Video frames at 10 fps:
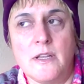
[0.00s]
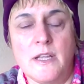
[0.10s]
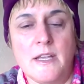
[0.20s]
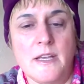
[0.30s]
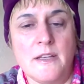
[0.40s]

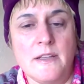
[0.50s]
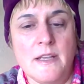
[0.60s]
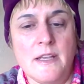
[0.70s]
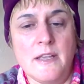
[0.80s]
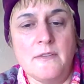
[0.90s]
And
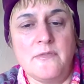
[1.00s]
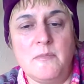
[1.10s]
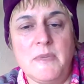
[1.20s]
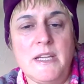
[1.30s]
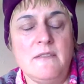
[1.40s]
For
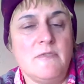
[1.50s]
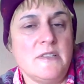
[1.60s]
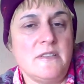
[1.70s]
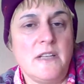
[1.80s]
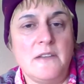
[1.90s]
me, it
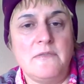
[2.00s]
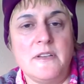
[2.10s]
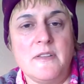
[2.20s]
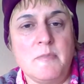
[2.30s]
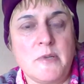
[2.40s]
was never
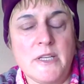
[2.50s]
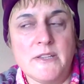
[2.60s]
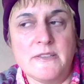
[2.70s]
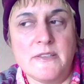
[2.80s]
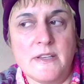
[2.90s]
the
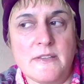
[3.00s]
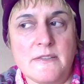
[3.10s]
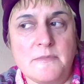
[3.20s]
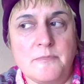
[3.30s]
princess.